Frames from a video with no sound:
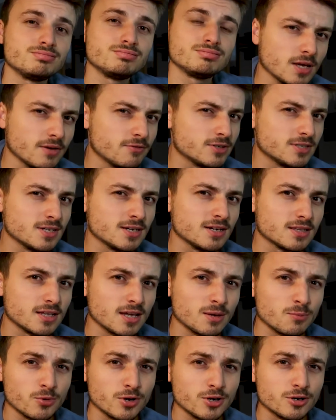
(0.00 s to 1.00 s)
Every single
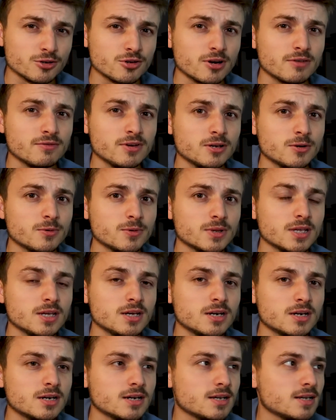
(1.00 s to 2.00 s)
time when you're traveling with
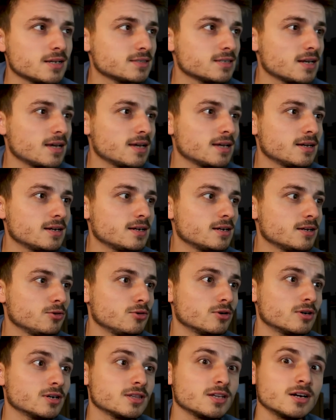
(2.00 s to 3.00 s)
gear is like
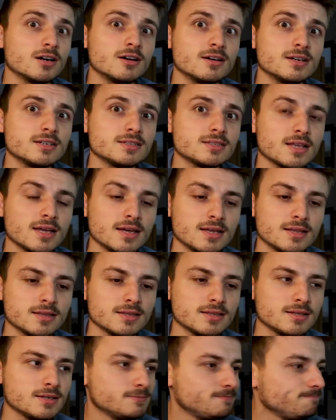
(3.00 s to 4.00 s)
you're a terrorist
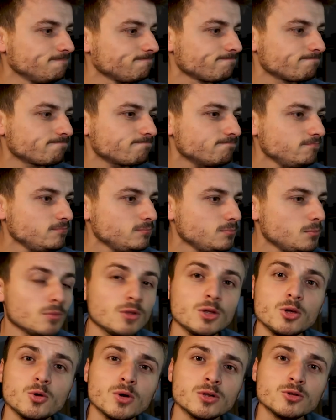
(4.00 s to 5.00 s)
and
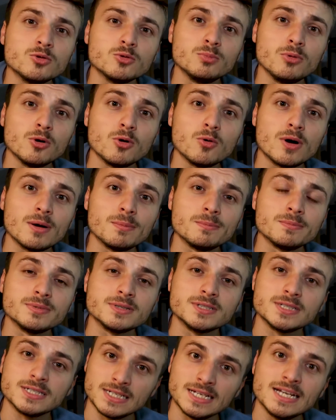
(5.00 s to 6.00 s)
you want to blow up
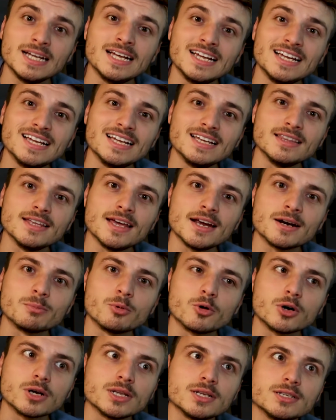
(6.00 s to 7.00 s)
the
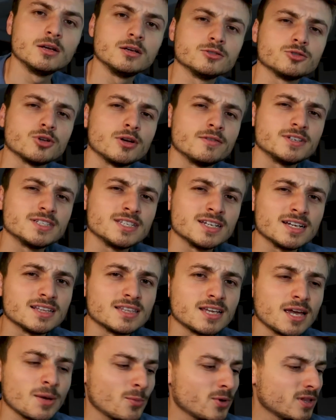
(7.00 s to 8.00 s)
airport. So every single
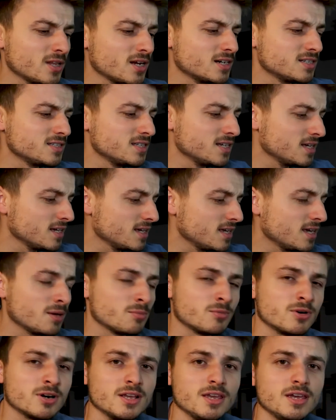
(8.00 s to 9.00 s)
time when they're seeing
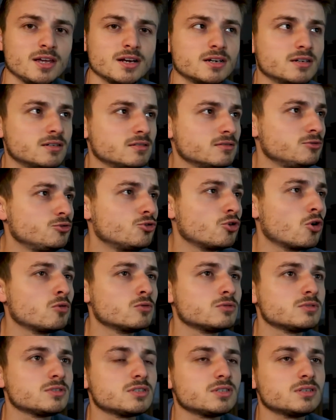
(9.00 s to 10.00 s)
camera gear,
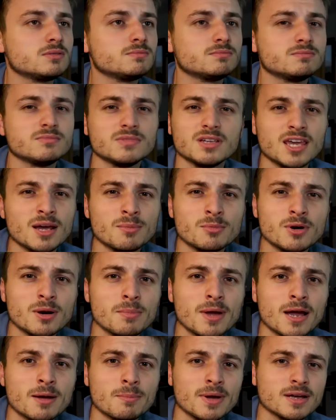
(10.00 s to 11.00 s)
drones, camera
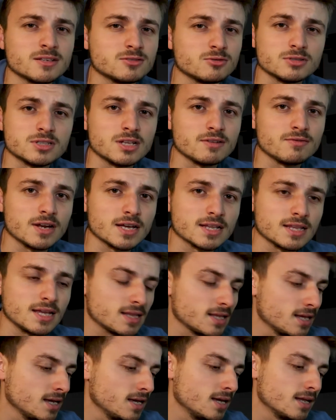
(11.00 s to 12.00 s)
backpacks or stuff like
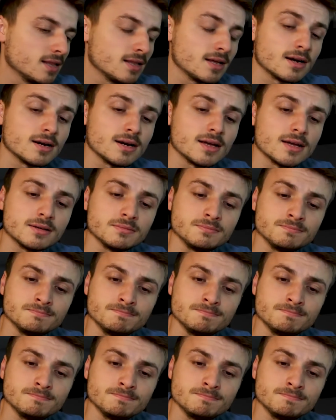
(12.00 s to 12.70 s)
that, they're like,